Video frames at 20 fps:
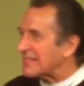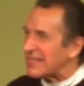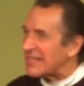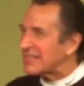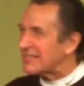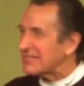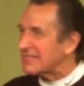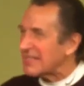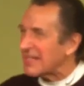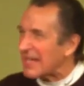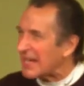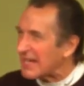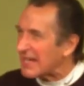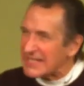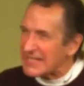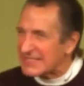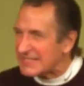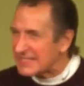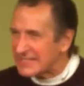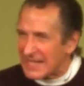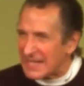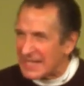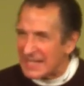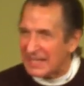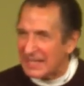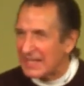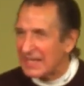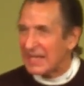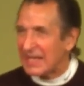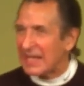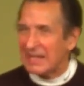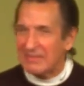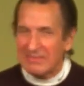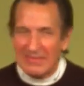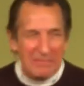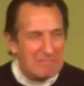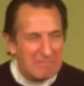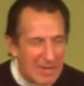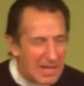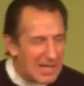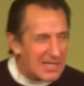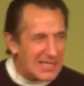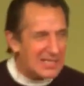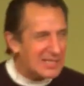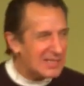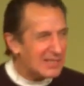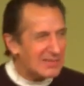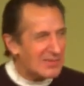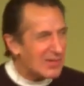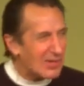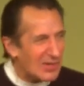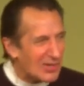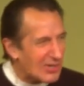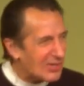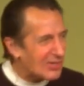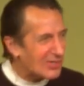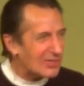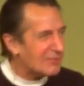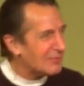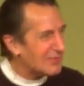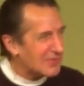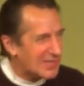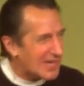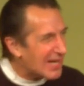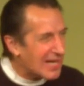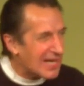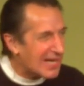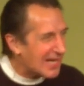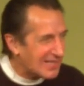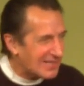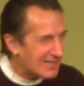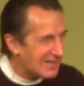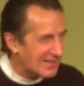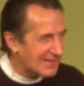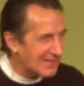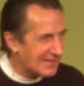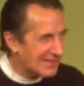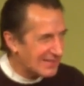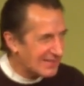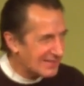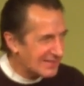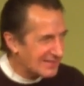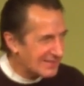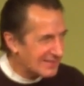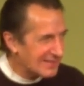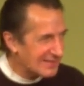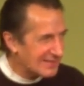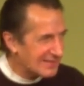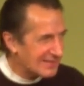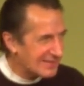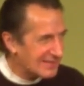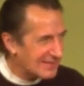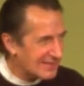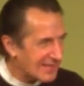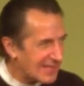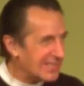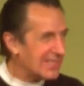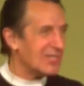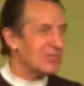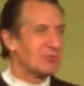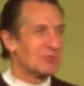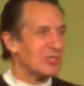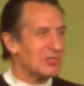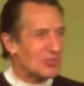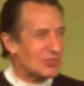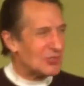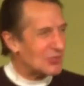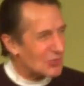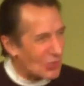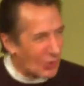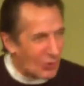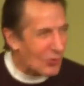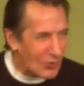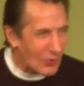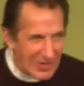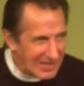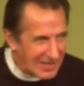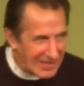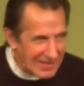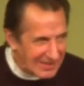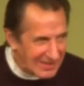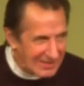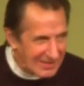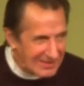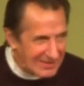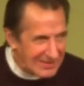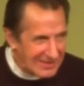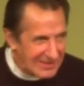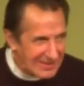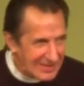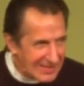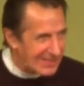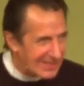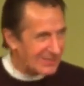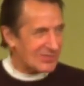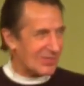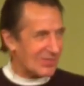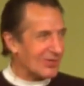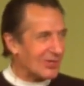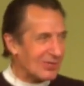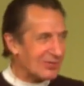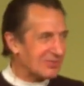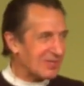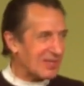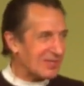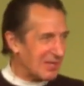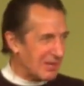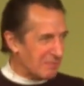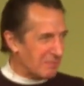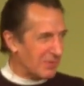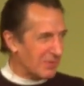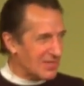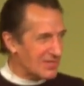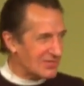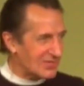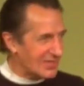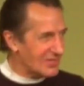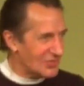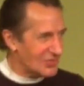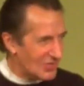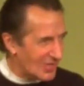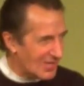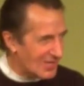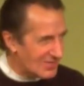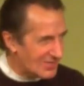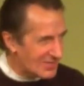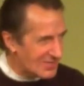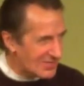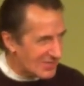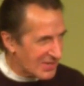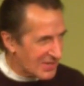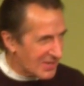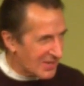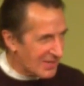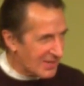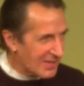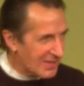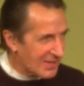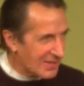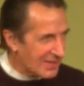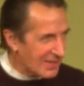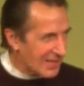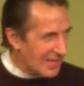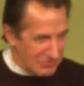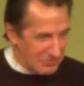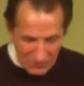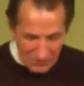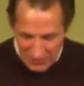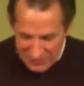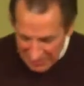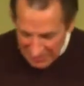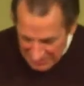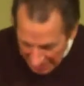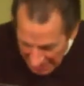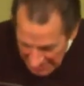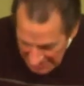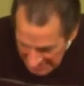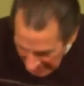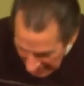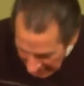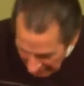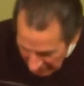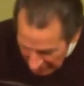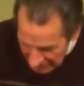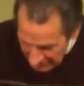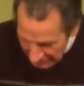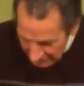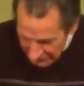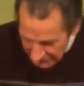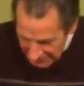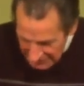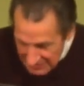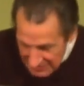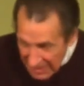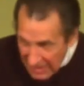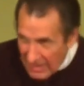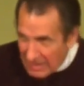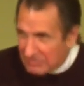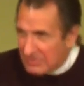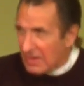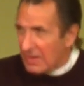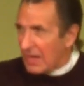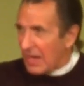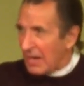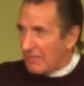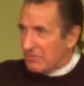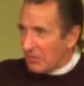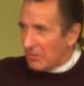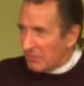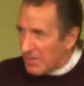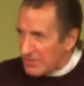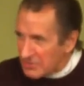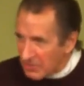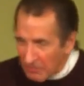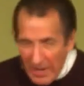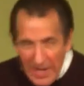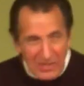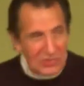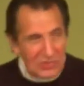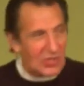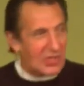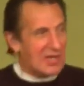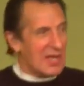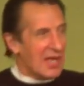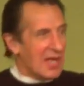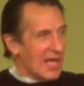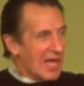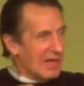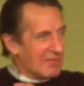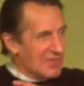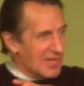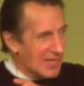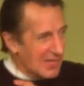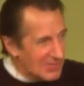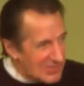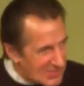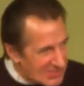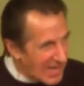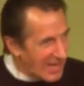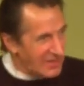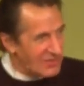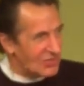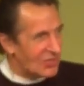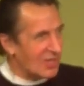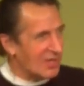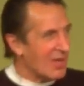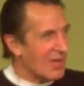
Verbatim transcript: is the idea in the mind and the heart of God. And He's restoring it. And it's all taking place in Jesus. And through the dynamic of the death and the resurrection and the ascension,